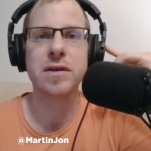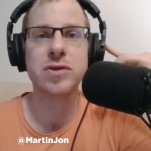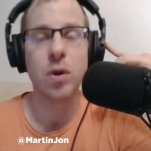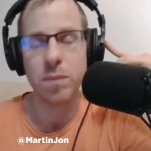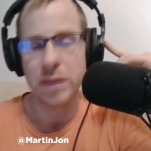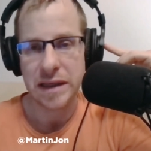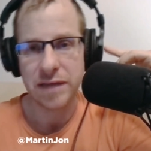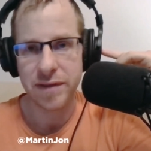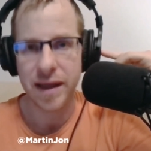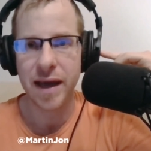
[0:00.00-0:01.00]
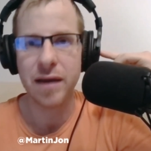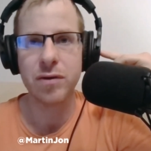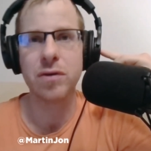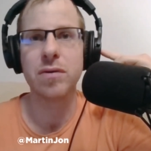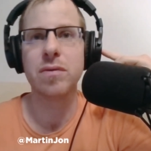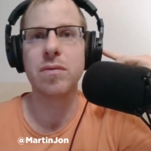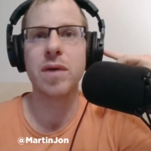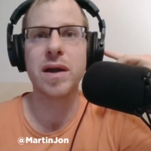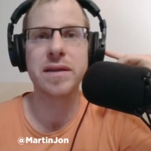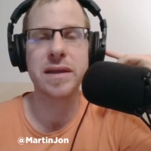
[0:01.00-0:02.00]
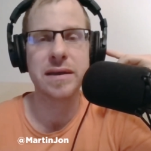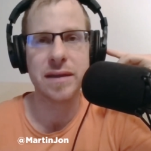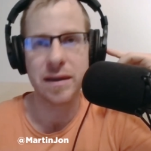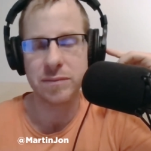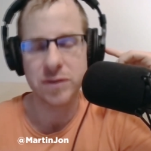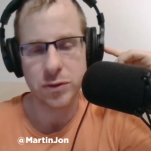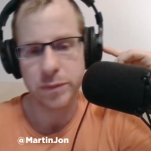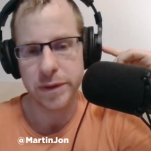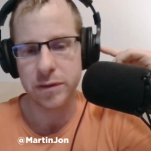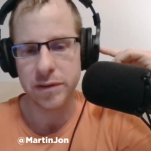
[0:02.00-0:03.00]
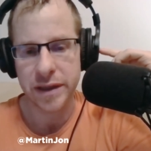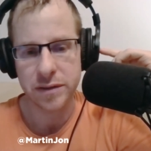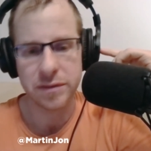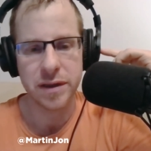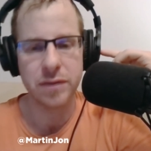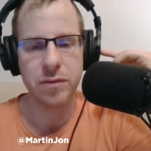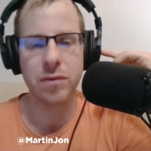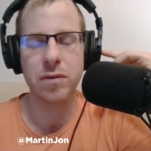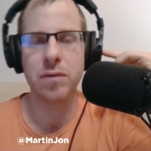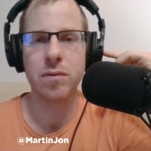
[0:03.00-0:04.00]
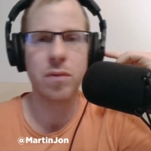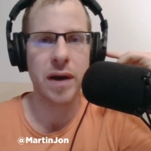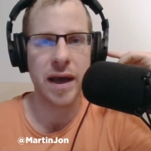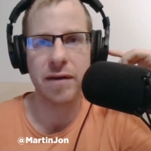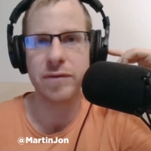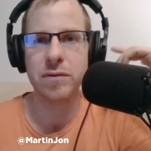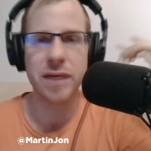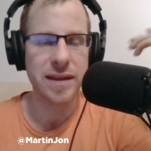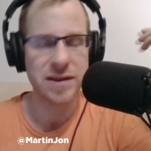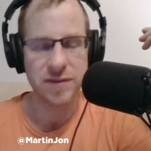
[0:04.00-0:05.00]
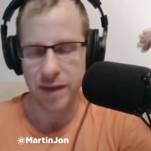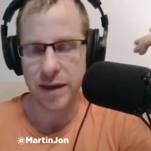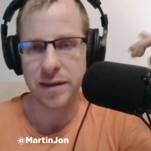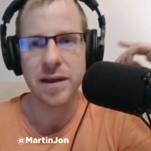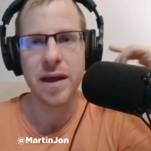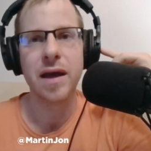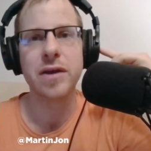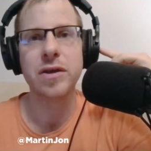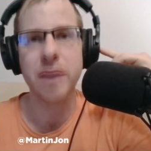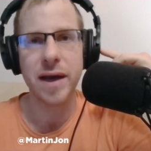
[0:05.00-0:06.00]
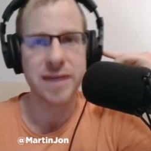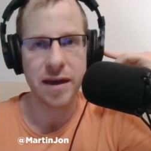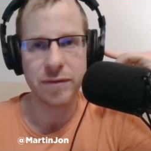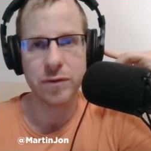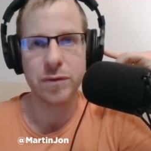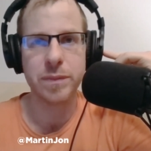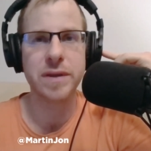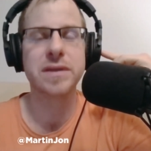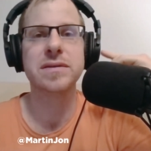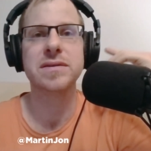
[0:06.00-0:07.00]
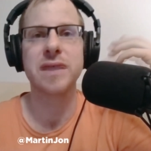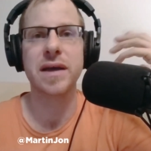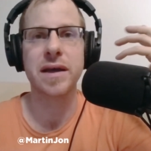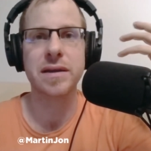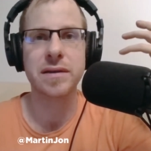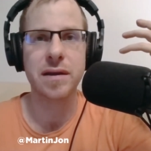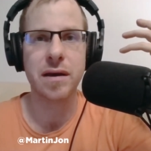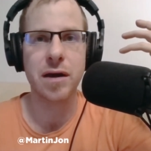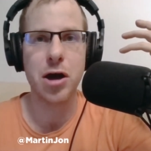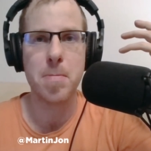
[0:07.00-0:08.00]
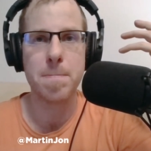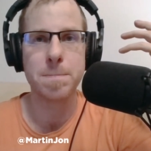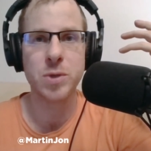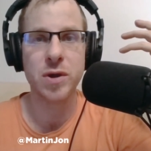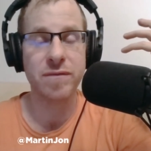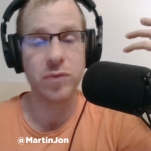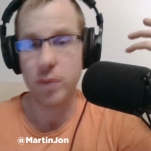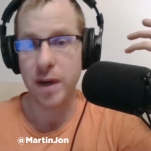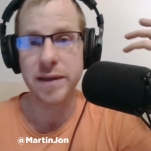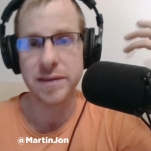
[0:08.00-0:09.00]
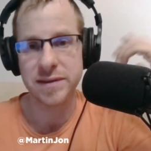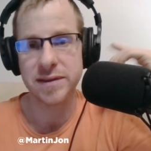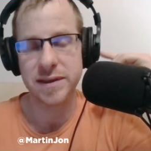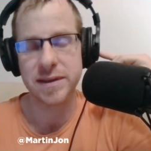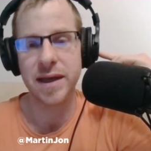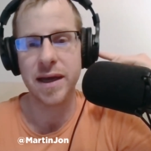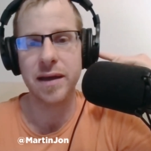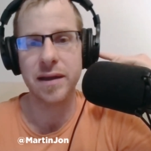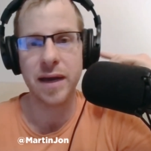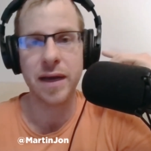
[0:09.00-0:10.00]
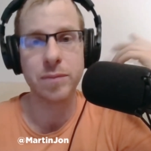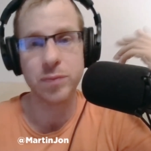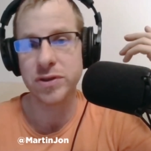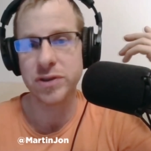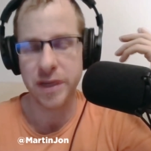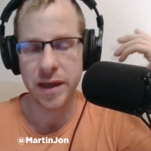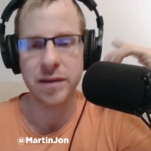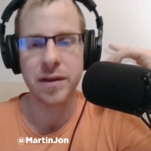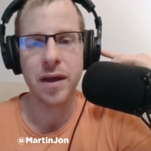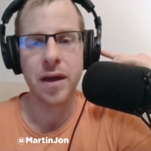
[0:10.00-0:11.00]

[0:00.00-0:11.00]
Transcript: don't believe that or want to think that I'm stupid or ignorant or what have you, and that's fine. You guys have your opinions, and you have the right to think that, and I appreciate